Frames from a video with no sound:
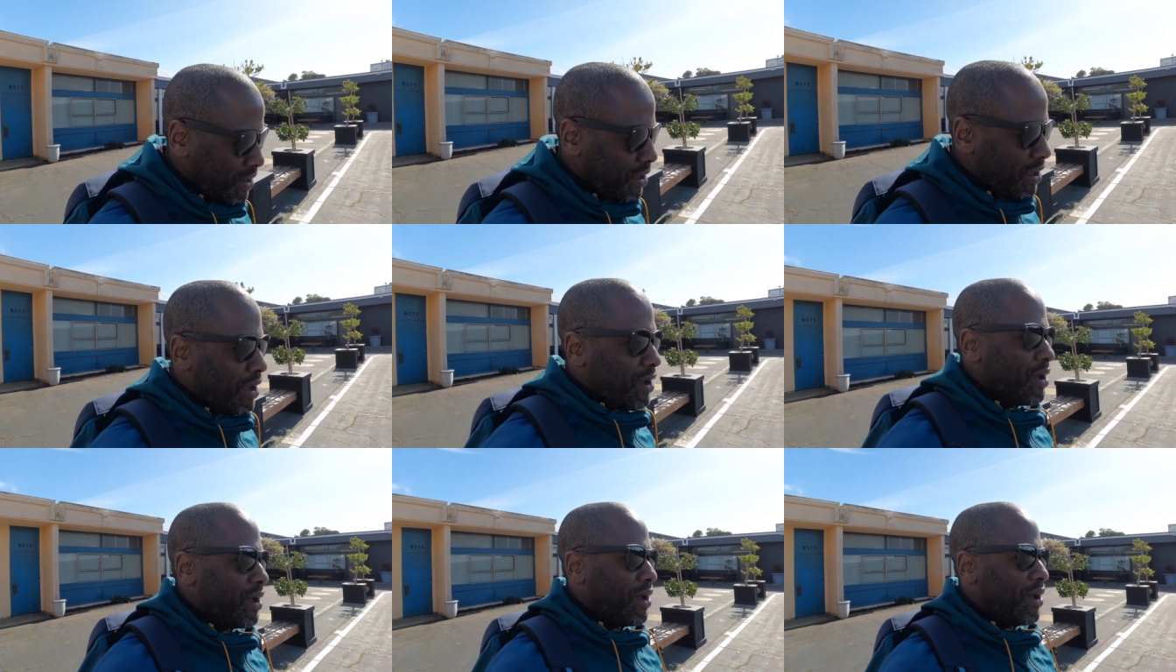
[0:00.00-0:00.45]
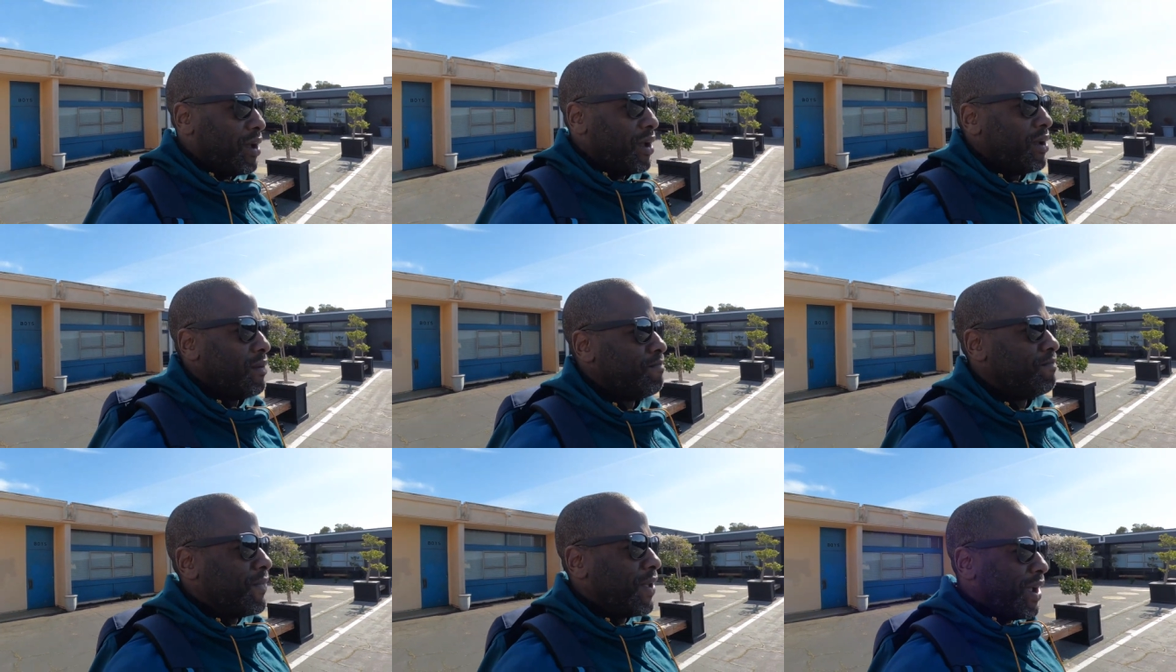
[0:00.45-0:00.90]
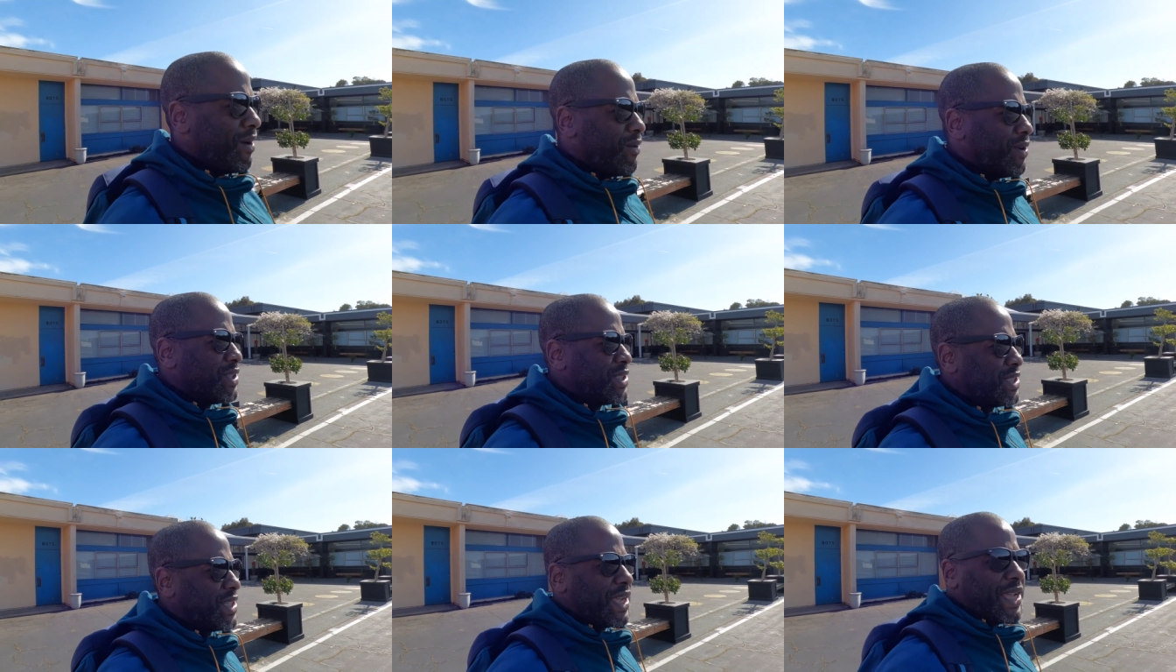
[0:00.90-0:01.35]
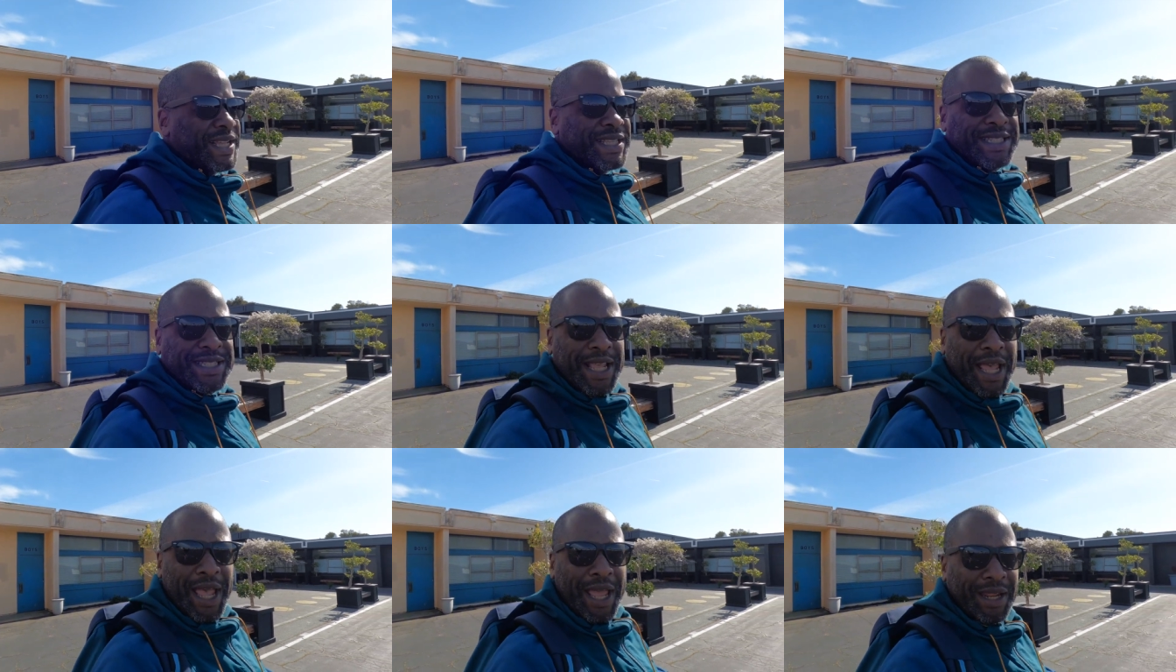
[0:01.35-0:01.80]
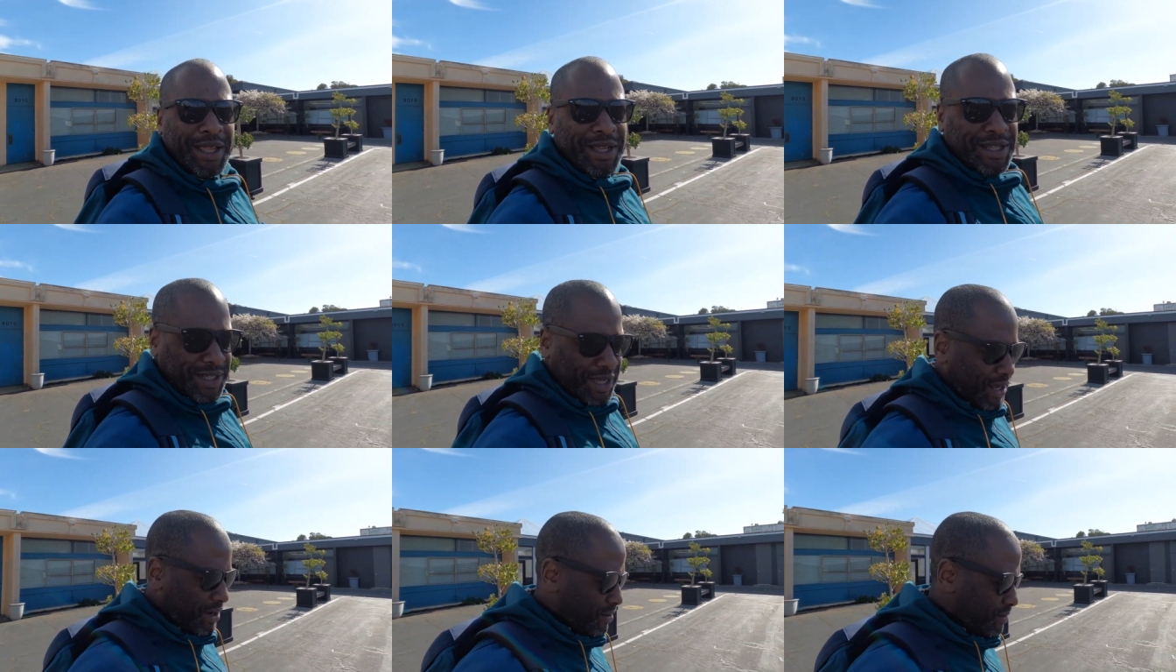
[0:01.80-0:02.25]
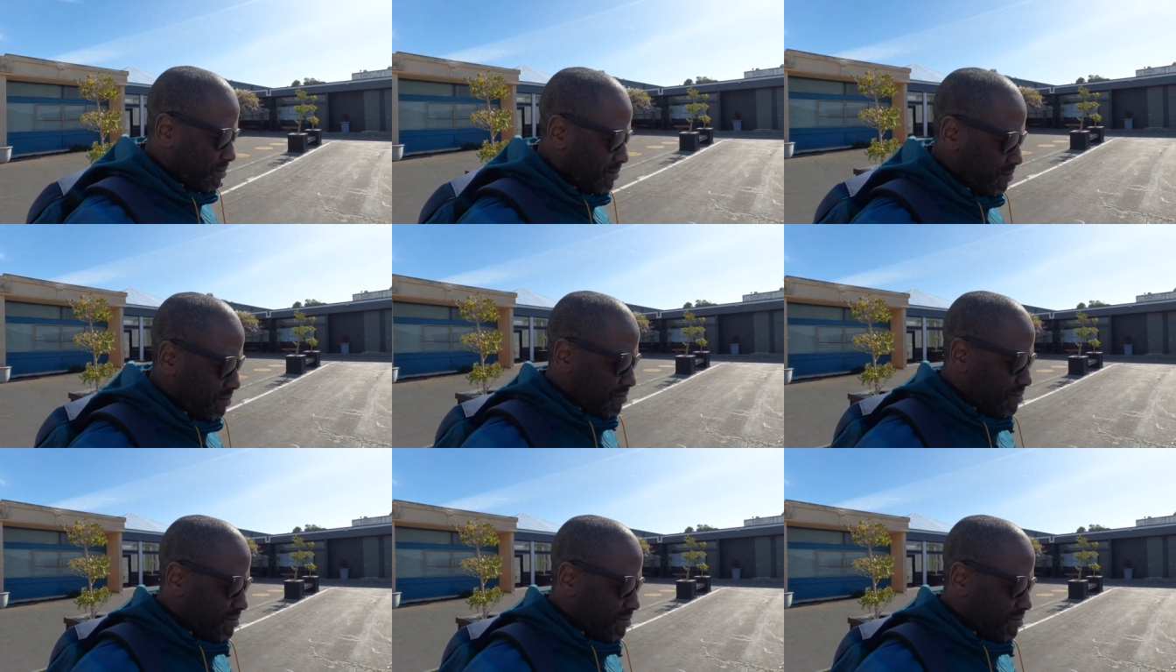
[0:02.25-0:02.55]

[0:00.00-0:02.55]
Uh, I wouldn't say it's sad because I don't,